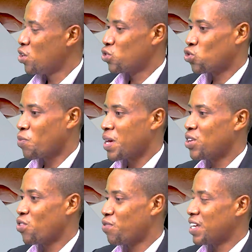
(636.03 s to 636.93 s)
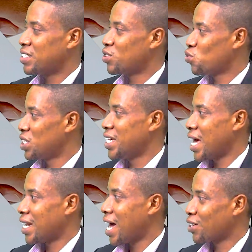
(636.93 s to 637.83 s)
So many offenses which he
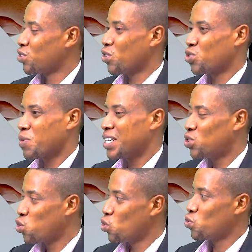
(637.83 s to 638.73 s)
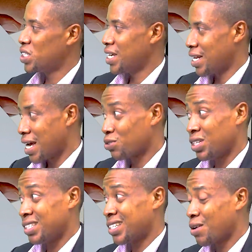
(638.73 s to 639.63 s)
had actually, or so many toes which he had
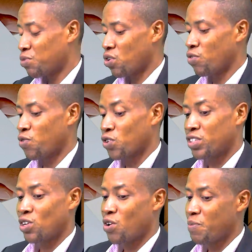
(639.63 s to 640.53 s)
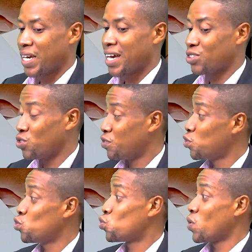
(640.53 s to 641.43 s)
actually stepped on. 14 lawmakers, you
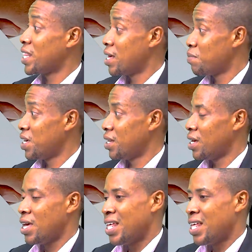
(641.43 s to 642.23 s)
refuse to swear them in.